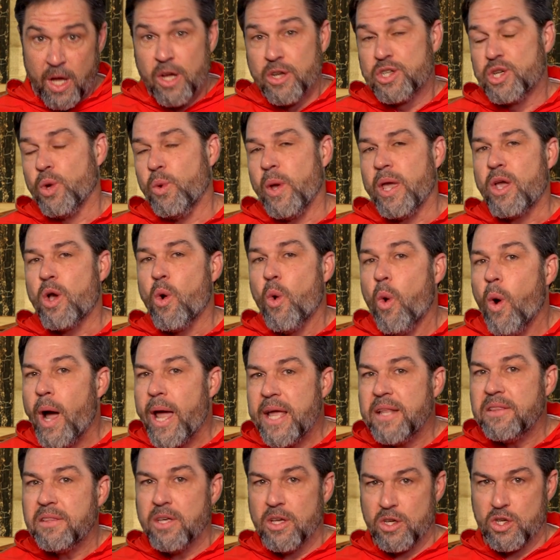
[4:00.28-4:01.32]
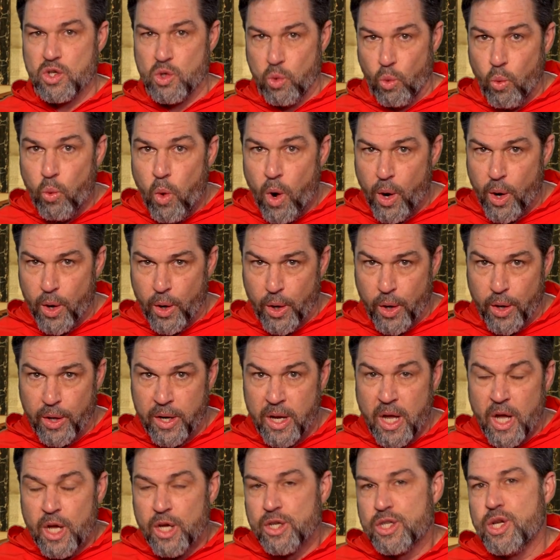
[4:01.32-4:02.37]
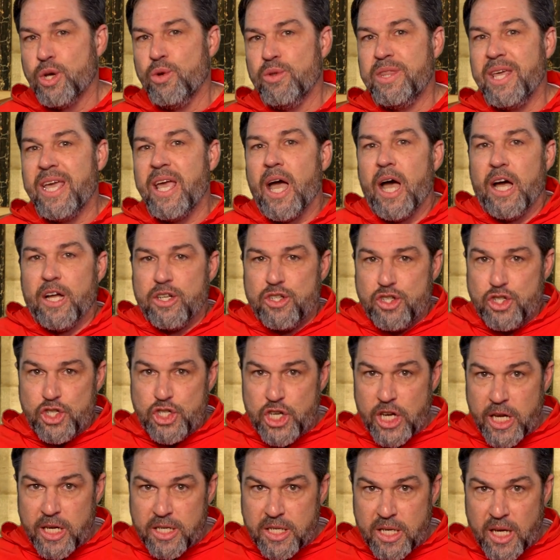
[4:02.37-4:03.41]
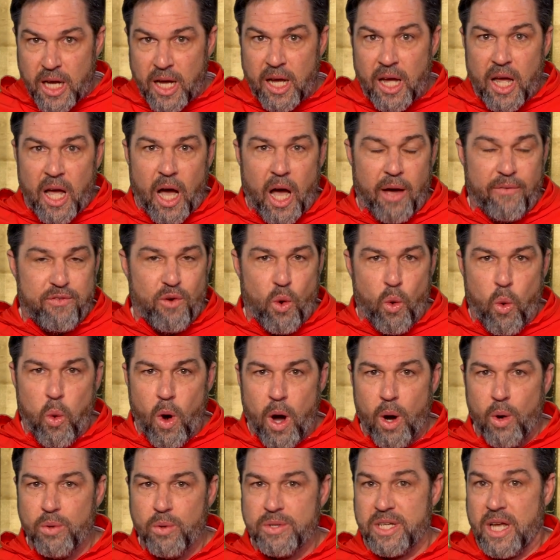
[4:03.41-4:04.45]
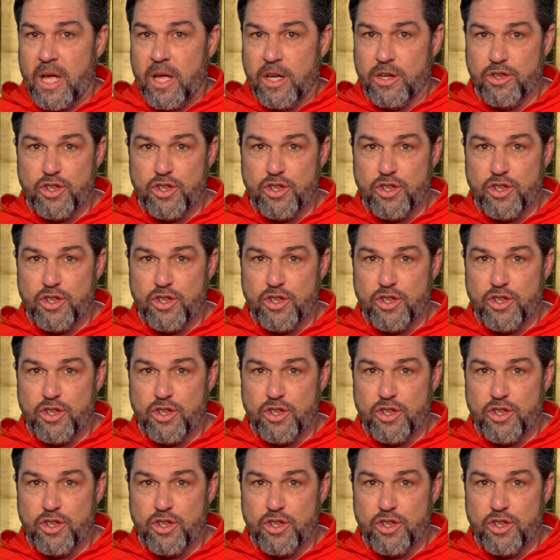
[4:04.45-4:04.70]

to equate this word to the agenda of, quote,